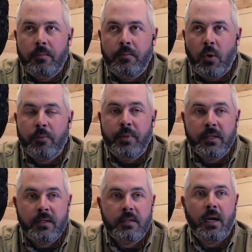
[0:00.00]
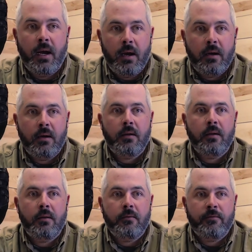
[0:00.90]
both business and
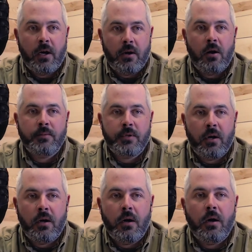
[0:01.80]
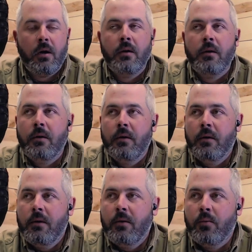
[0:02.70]
firearms are
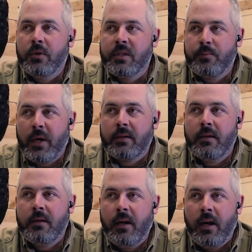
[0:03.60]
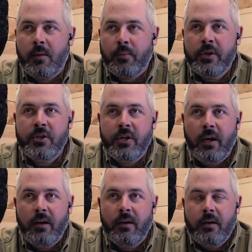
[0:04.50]
respected and
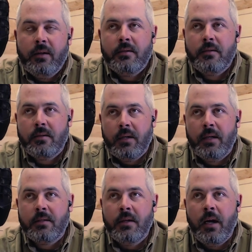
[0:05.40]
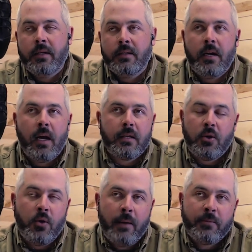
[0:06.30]
appreciated. It's nice. And not that
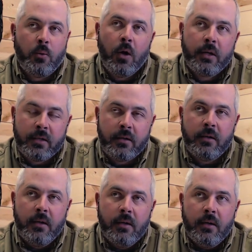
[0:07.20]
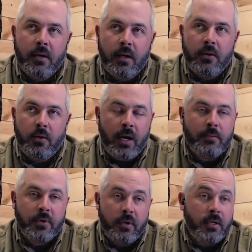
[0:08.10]
New Hampshire wasn't. New
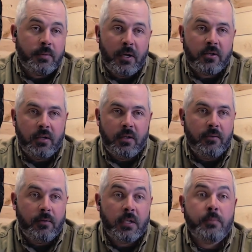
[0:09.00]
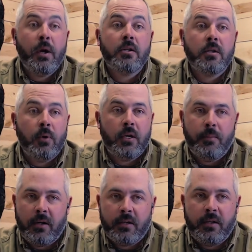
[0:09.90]
Hampshire, especially when you
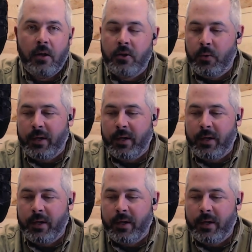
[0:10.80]
compare it to the other New